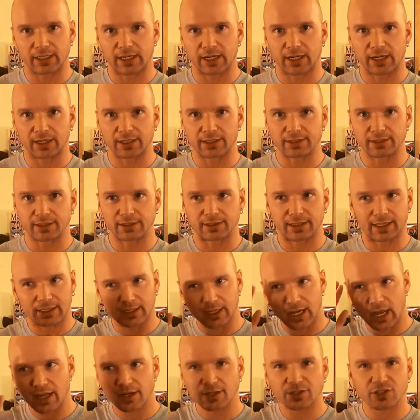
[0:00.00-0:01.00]
that I did that
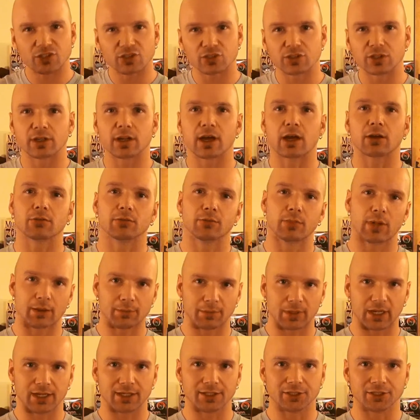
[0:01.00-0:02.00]
kind of stood out in my
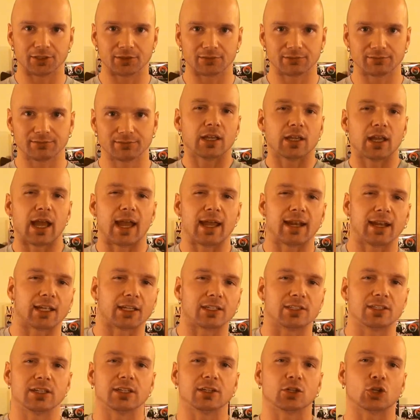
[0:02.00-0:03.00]
mind. And I
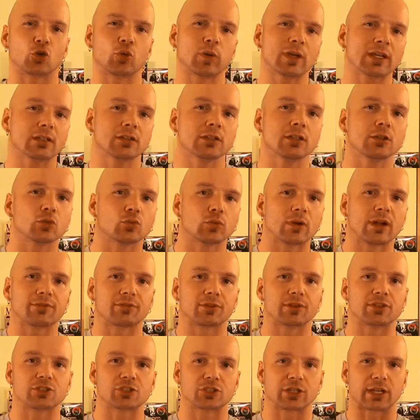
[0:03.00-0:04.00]
did a quick little
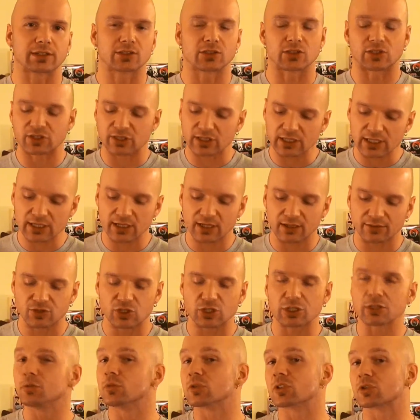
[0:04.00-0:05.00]
reference check to see if
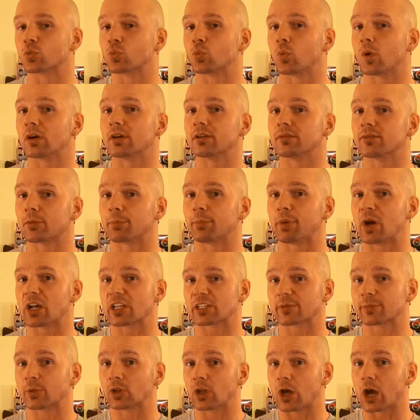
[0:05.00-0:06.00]
she was one of the
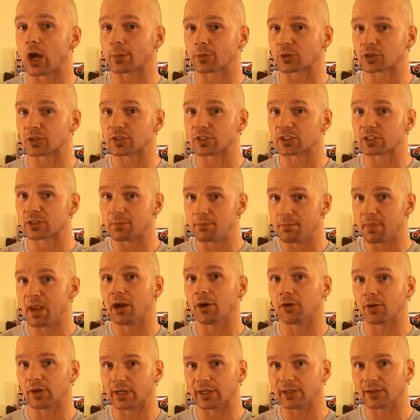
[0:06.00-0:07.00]
possible options to
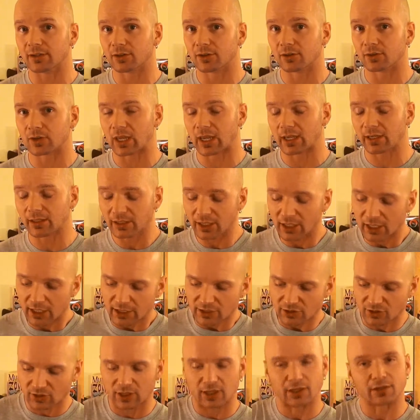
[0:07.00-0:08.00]
marry, okay?
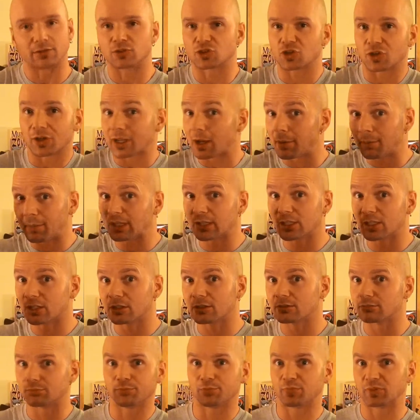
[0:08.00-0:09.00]
So I took out my
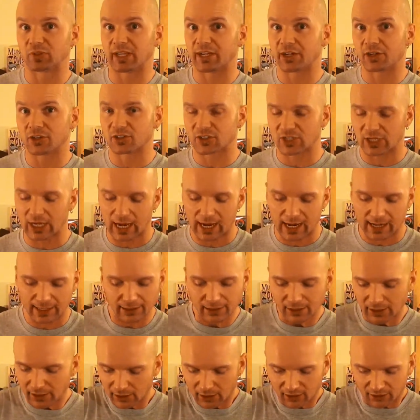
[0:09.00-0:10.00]
little player's
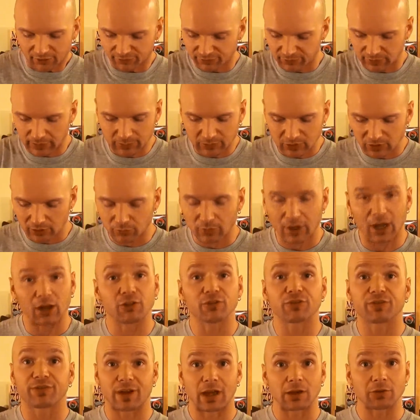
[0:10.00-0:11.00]
guide, flipped it
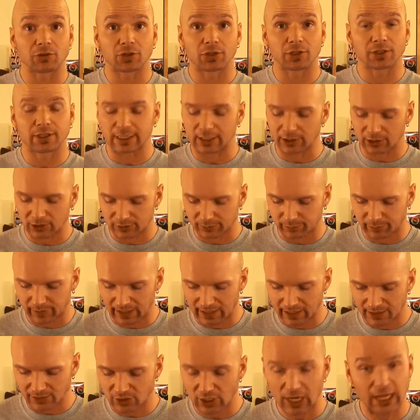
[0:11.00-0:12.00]
around, found her character
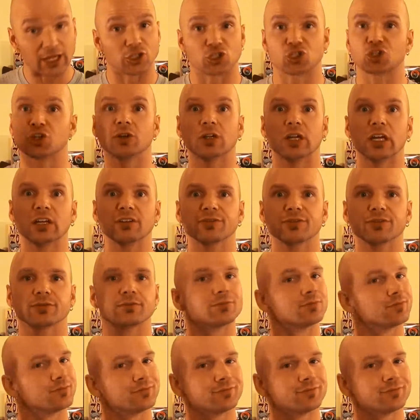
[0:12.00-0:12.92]
page, and sure enough,